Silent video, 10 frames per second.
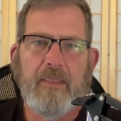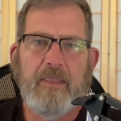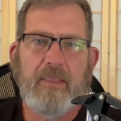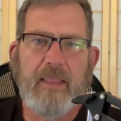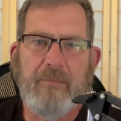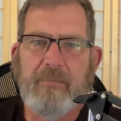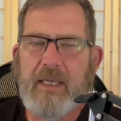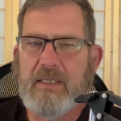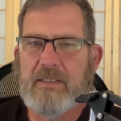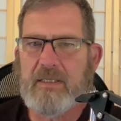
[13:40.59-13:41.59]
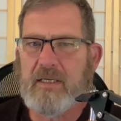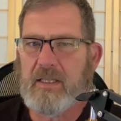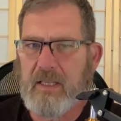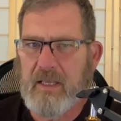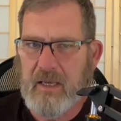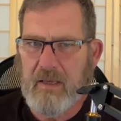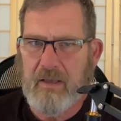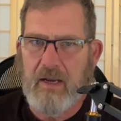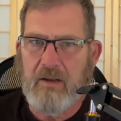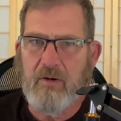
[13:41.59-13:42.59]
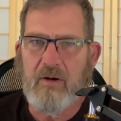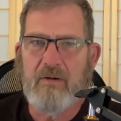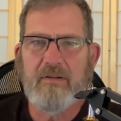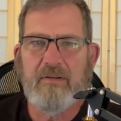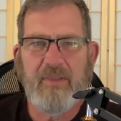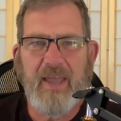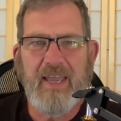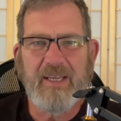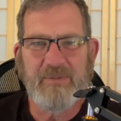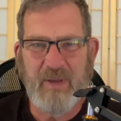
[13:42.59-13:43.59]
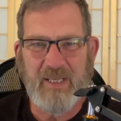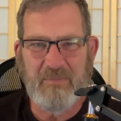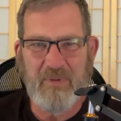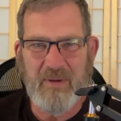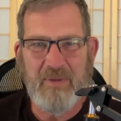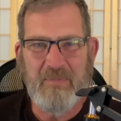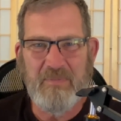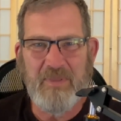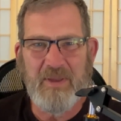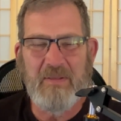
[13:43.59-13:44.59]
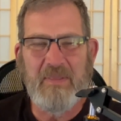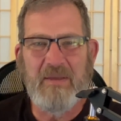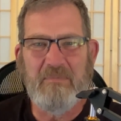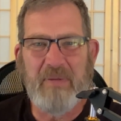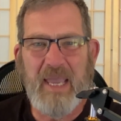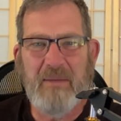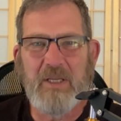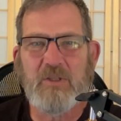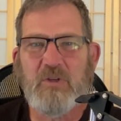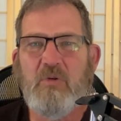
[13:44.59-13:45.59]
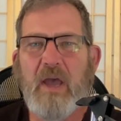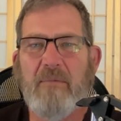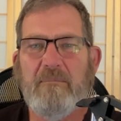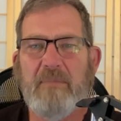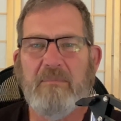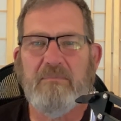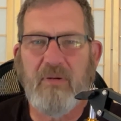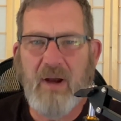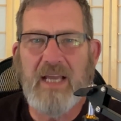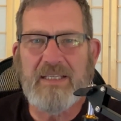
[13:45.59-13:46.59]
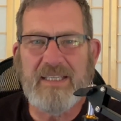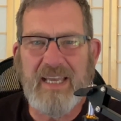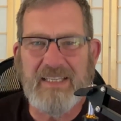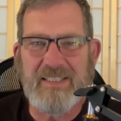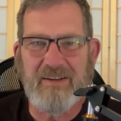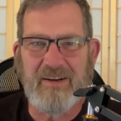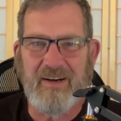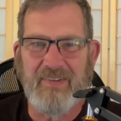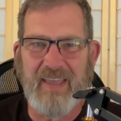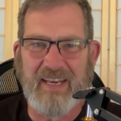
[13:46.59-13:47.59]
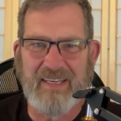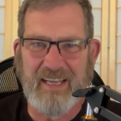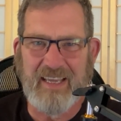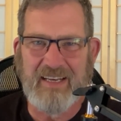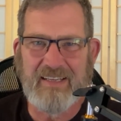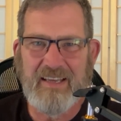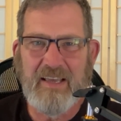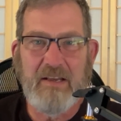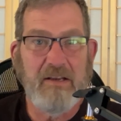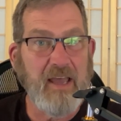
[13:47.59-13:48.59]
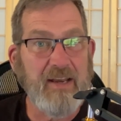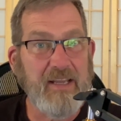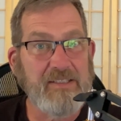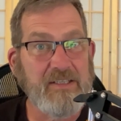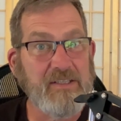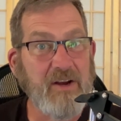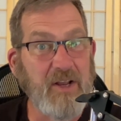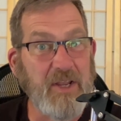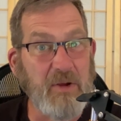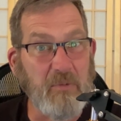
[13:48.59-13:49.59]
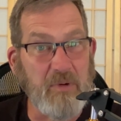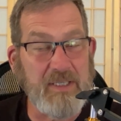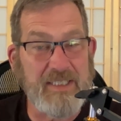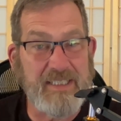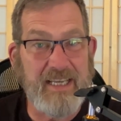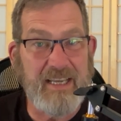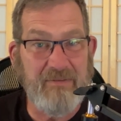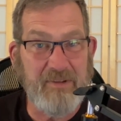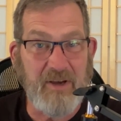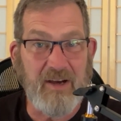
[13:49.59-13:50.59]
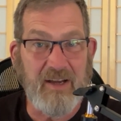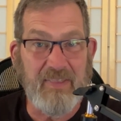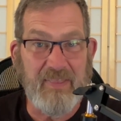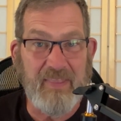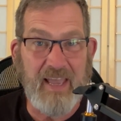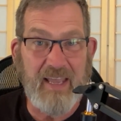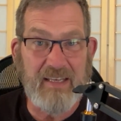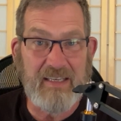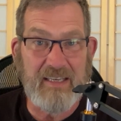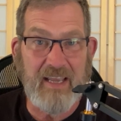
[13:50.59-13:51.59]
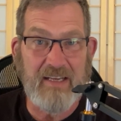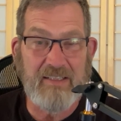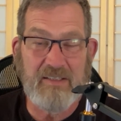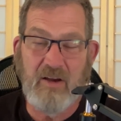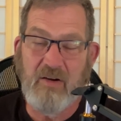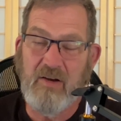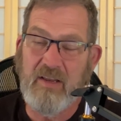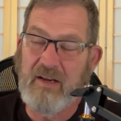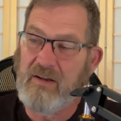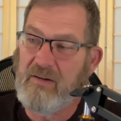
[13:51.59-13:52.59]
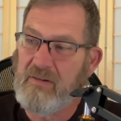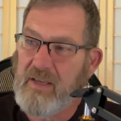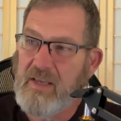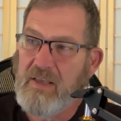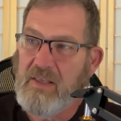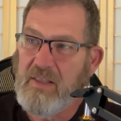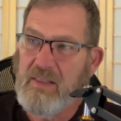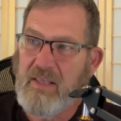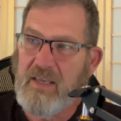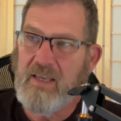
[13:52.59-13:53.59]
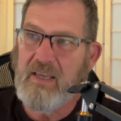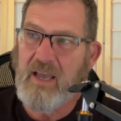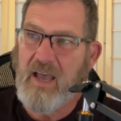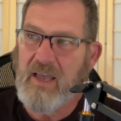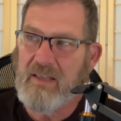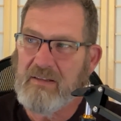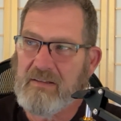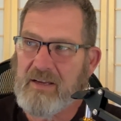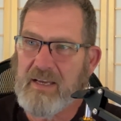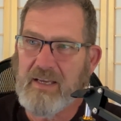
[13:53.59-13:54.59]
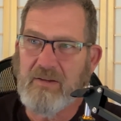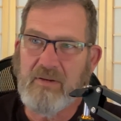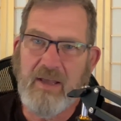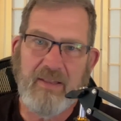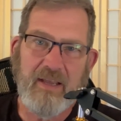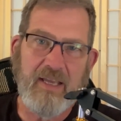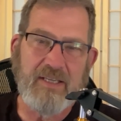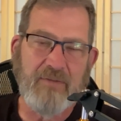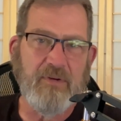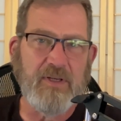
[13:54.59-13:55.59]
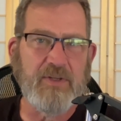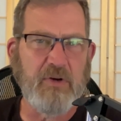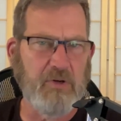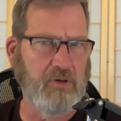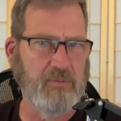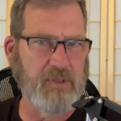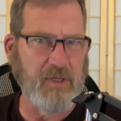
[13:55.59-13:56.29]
that means I learned they expect the, pro- the the the payment to have been processed on that date, not necessarily received on that date. So you know the uh, I guess that falls under terms and